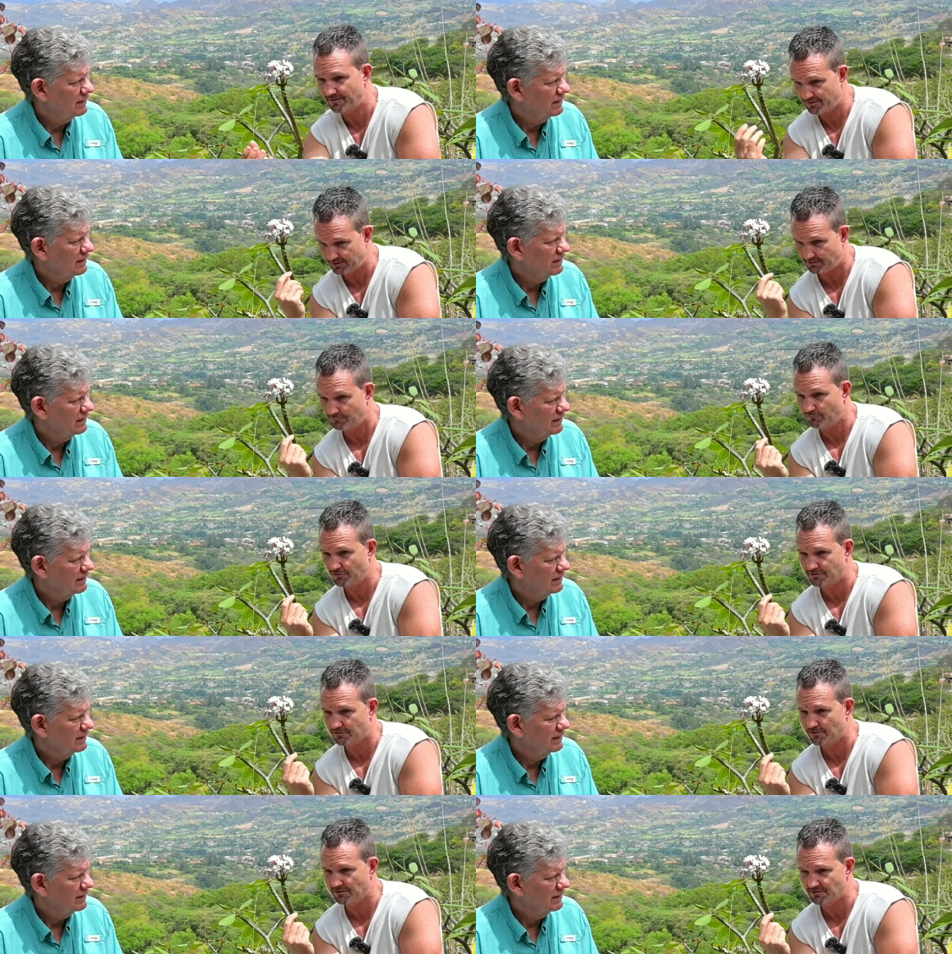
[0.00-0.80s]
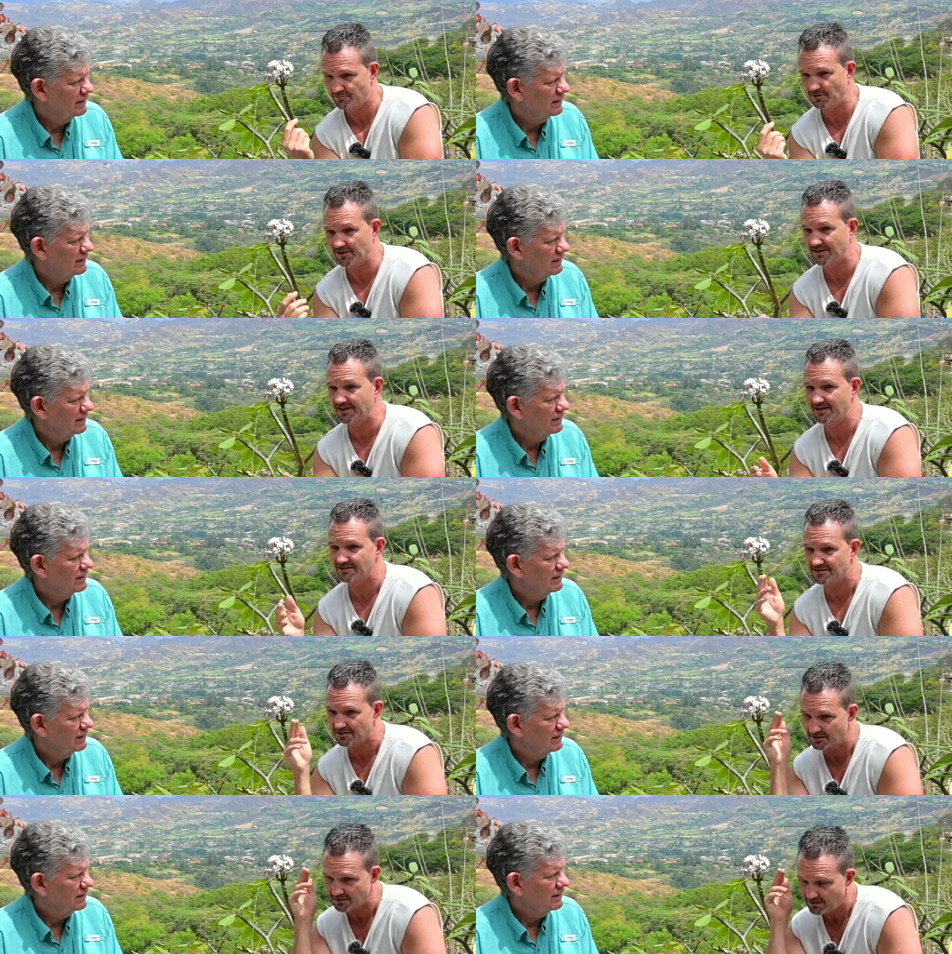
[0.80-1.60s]
Speaker 1: and then returns my gaze.
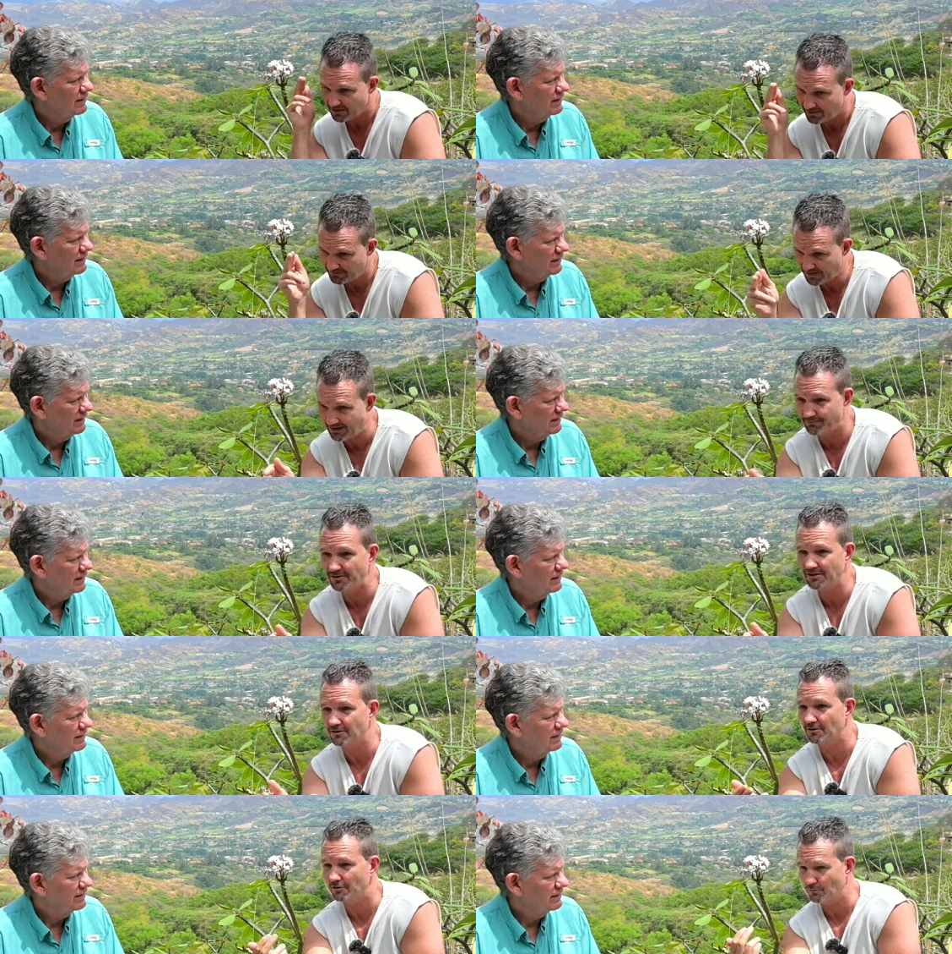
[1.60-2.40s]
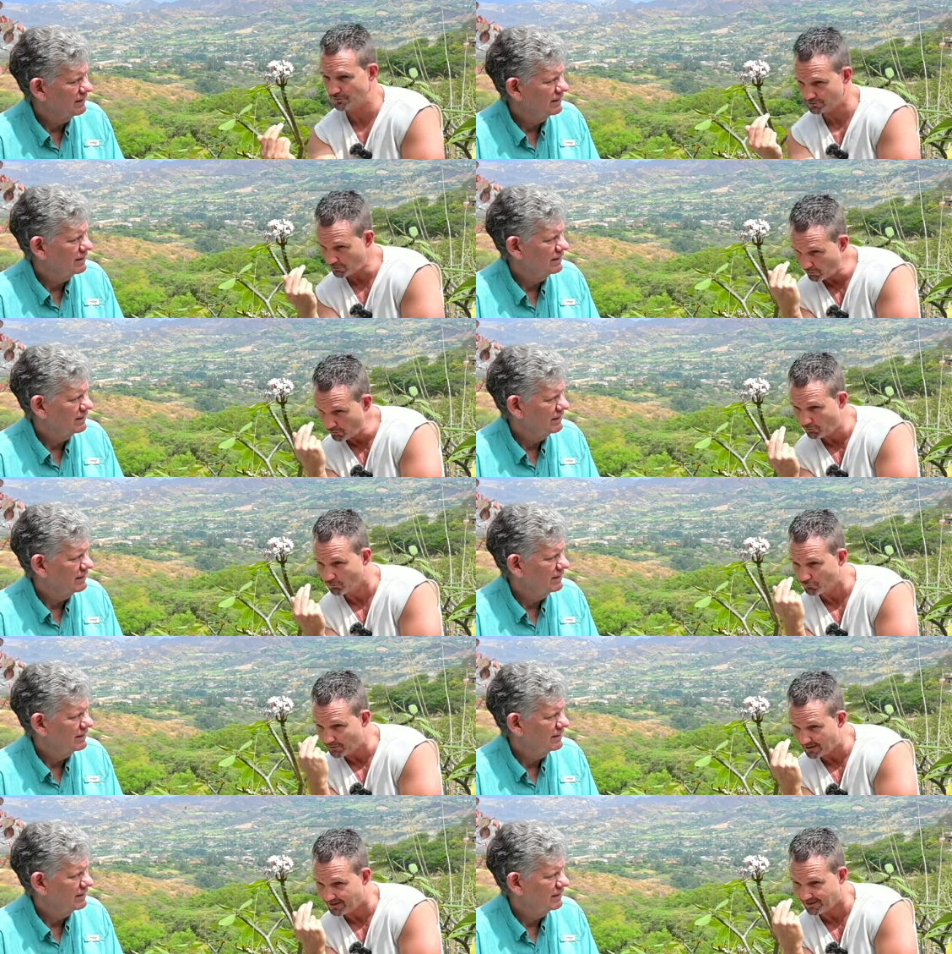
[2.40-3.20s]
That peacock was
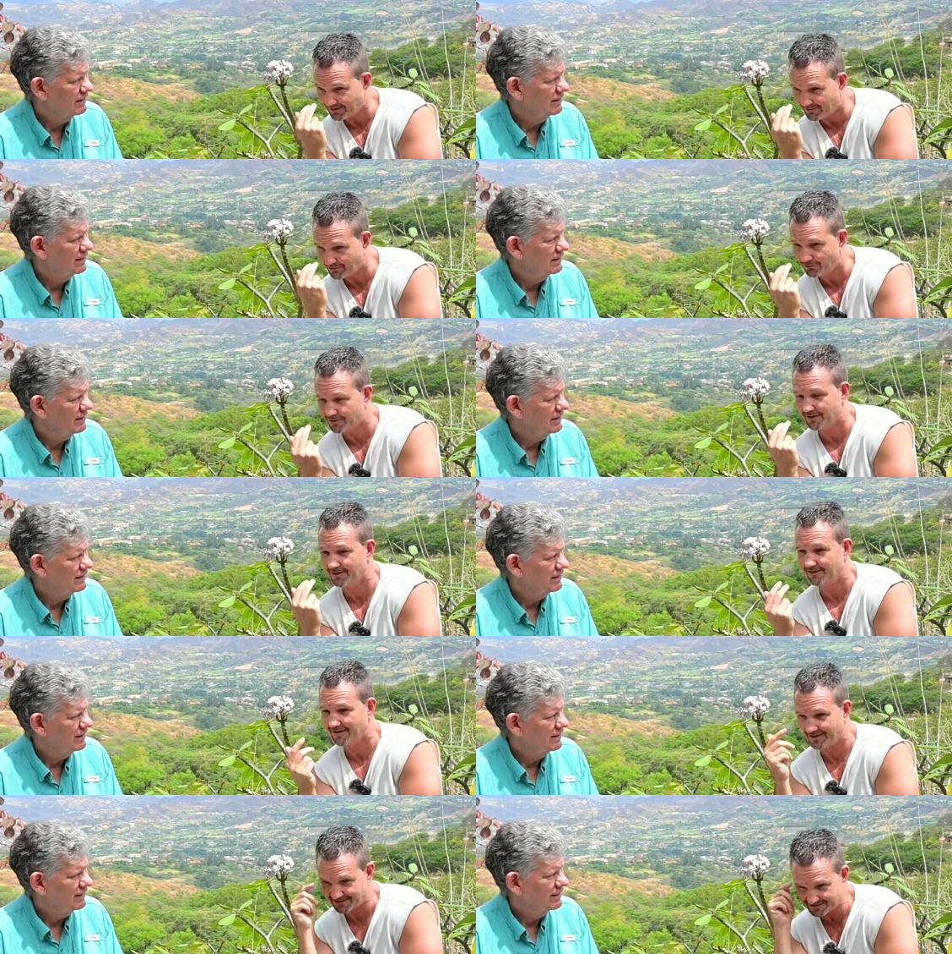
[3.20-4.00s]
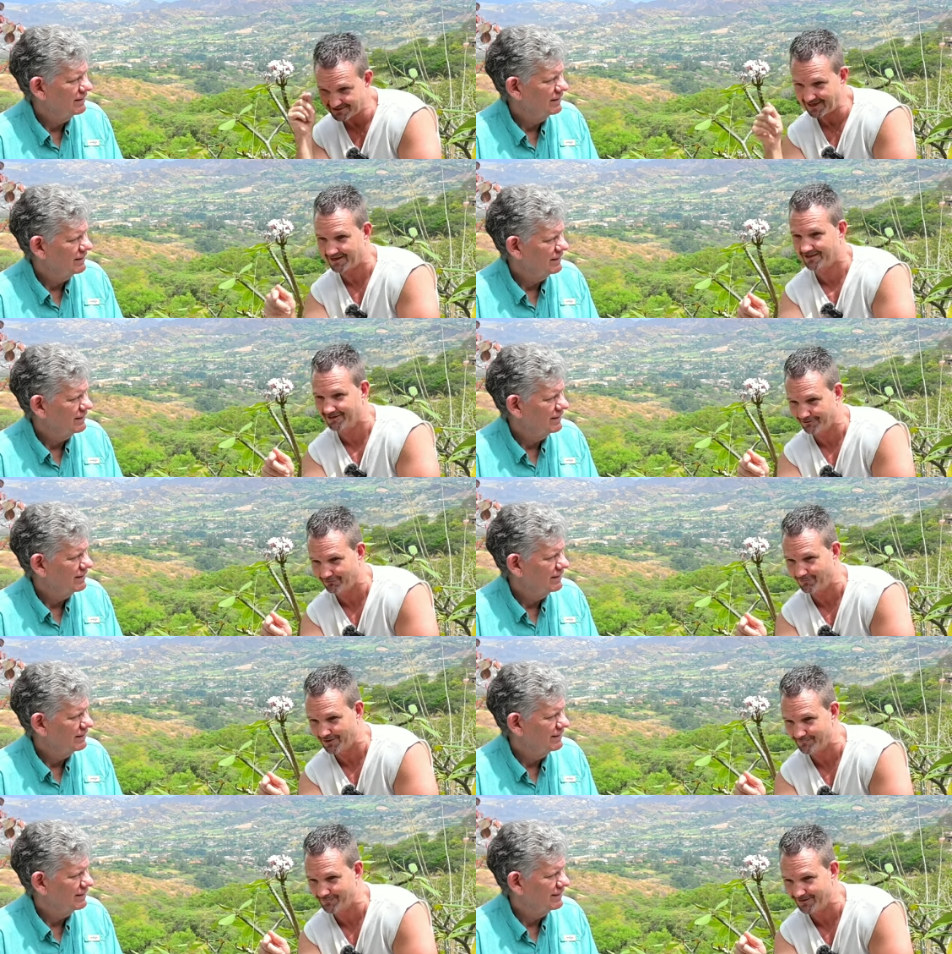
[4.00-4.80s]
already looking exactly
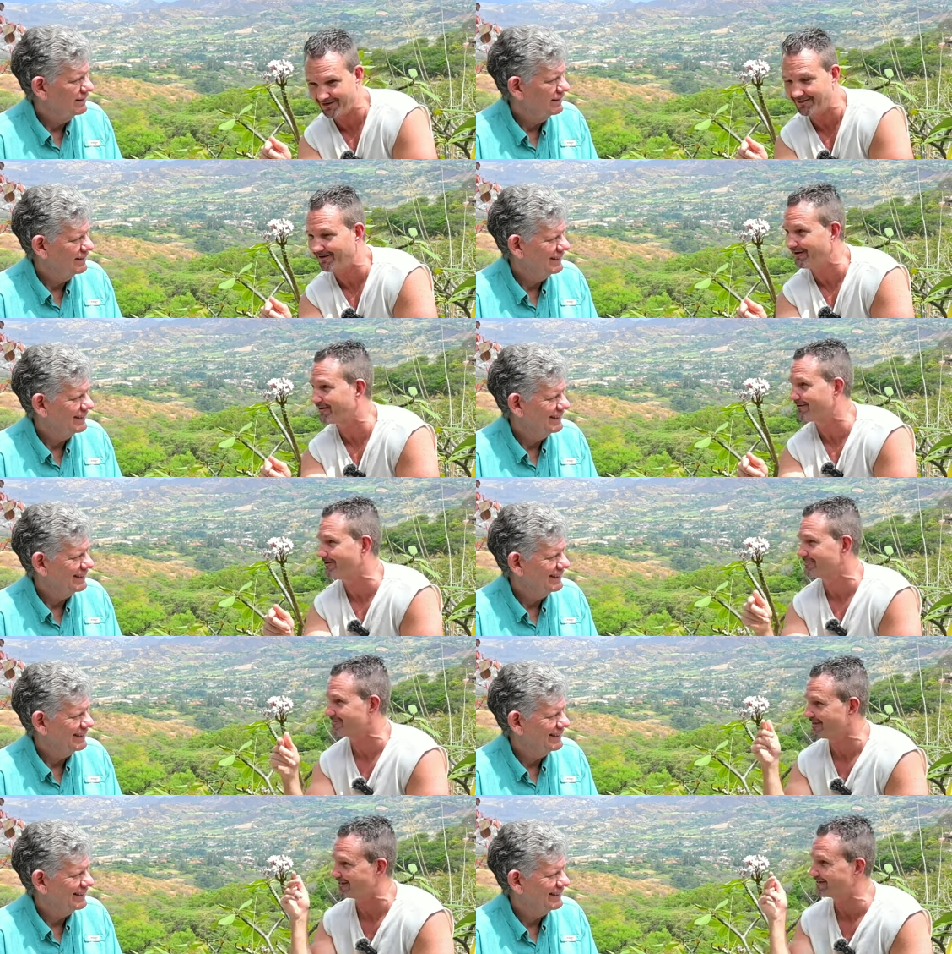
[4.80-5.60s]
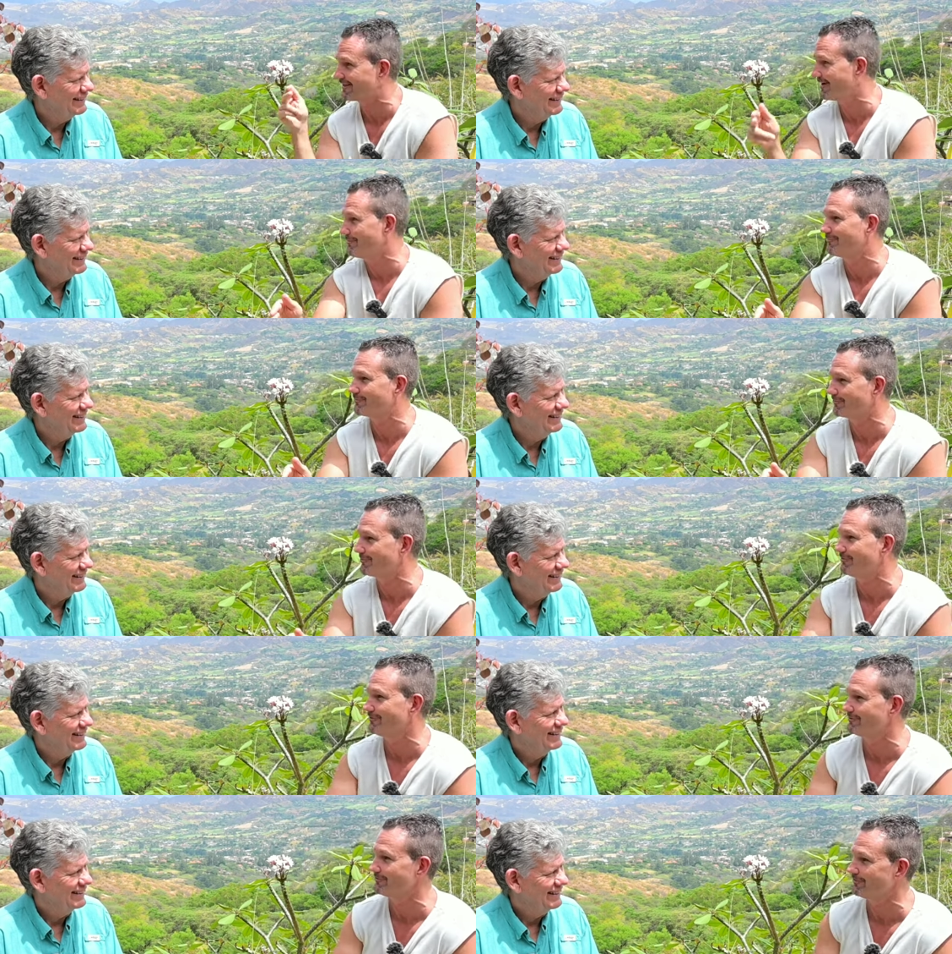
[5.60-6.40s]
where my eye contact came through
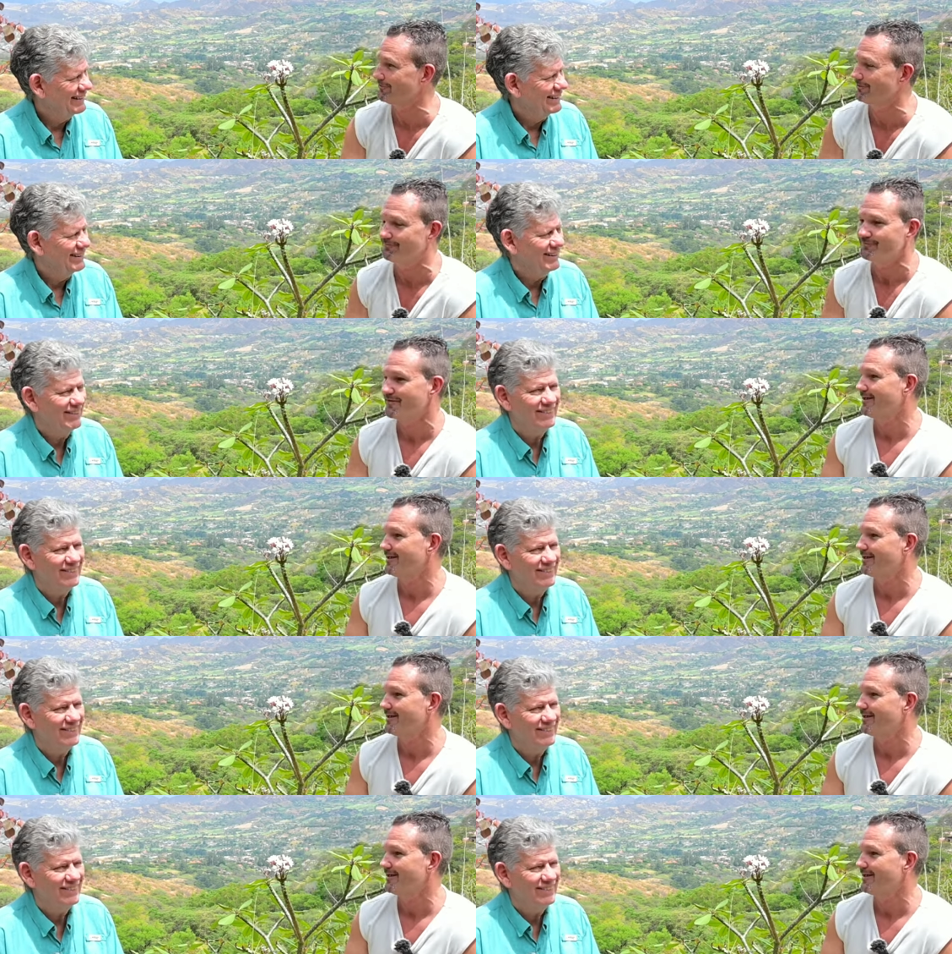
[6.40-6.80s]
the door.